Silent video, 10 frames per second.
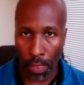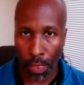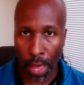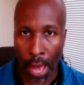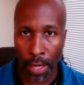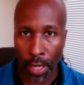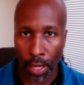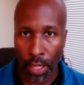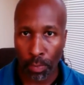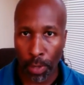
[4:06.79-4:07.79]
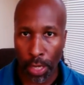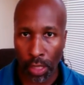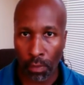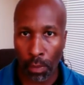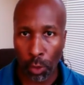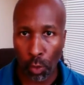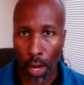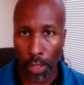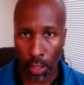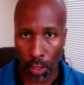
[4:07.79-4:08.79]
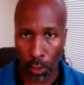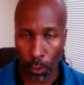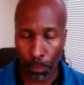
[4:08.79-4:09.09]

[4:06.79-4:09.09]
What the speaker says: That is basically what we're trying to do.